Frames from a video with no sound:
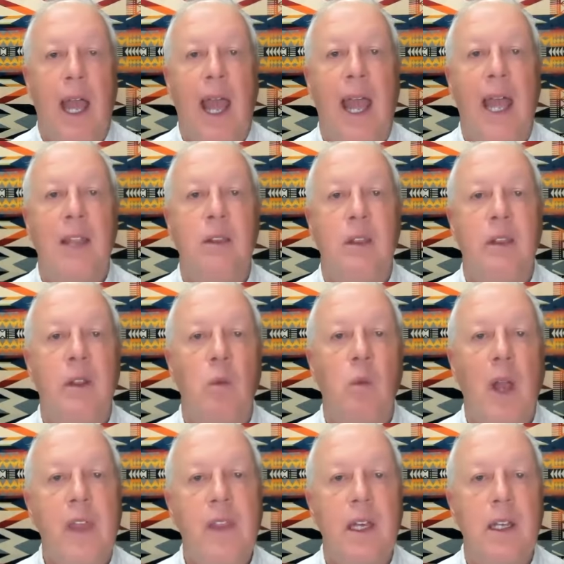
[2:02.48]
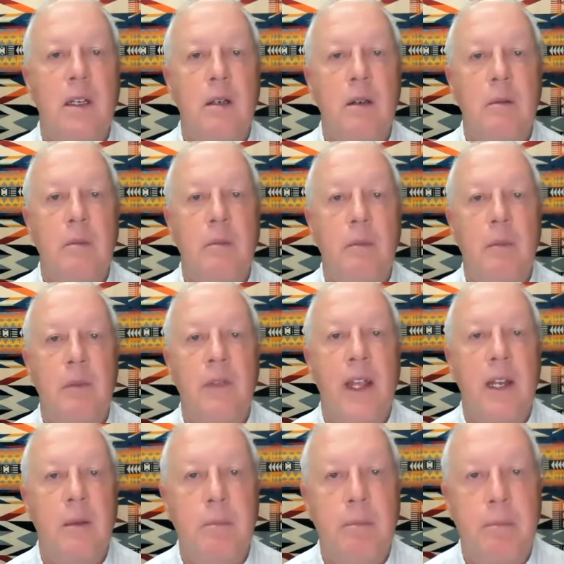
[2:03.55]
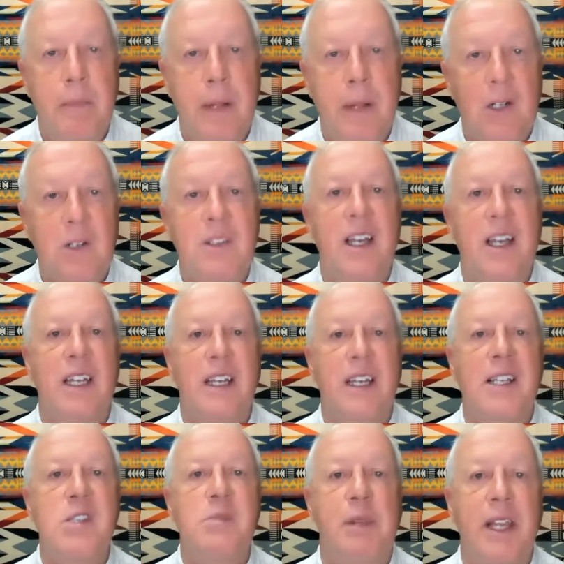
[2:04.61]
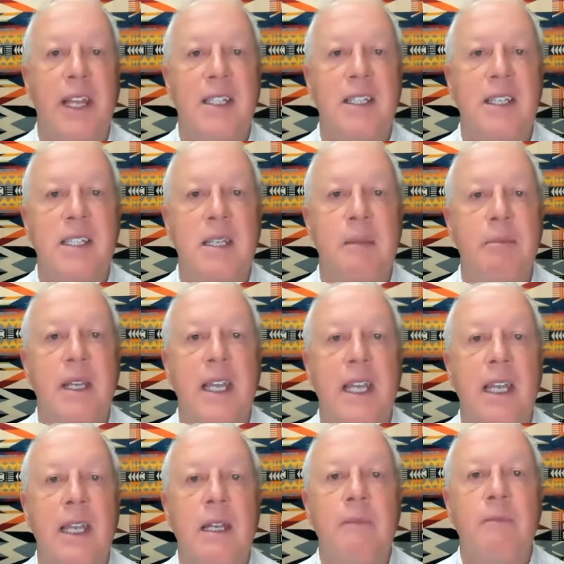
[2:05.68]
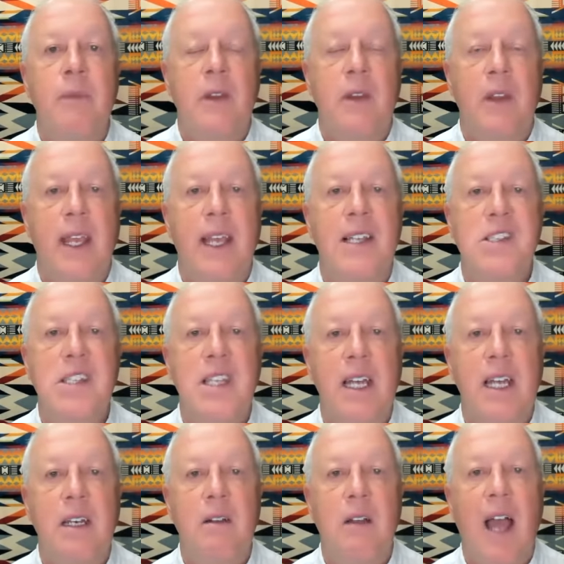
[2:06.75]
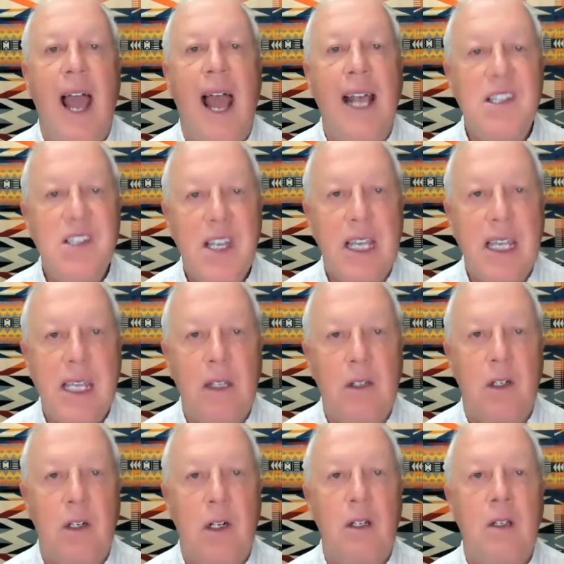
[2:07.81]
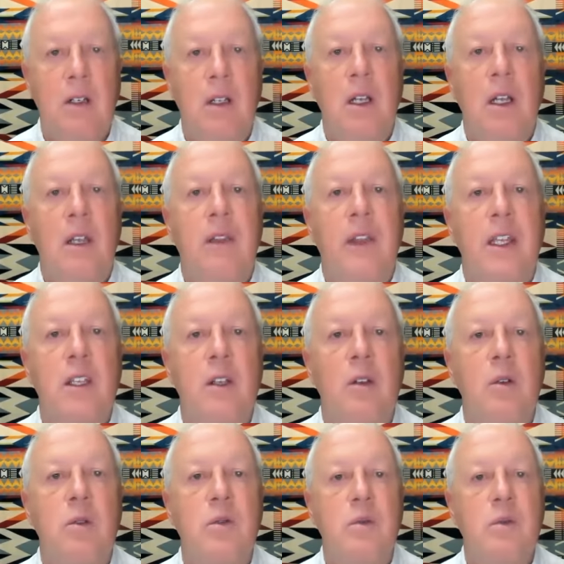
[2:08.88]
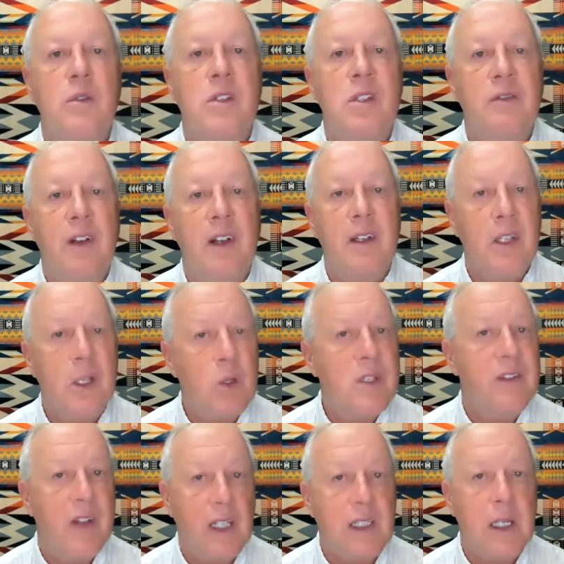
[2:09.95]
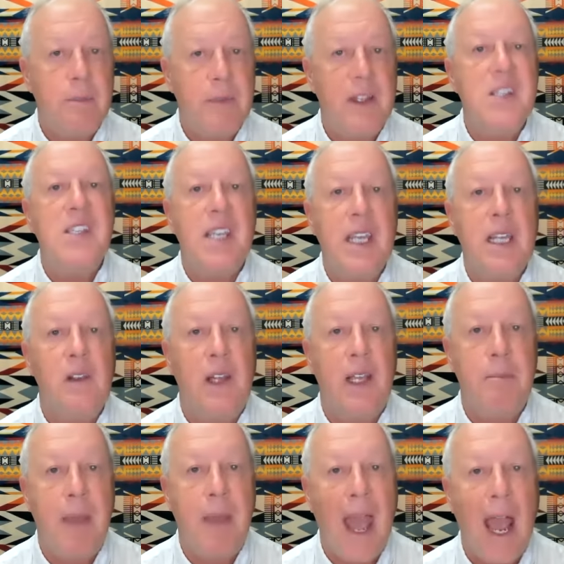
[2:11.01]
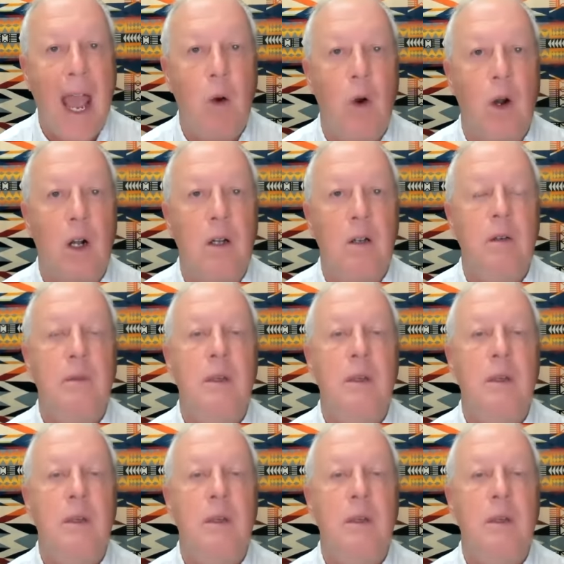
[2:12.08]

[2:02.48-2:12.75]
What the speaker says: And the way that Bertha explained it to me is that as a healer, that you develop this healing power.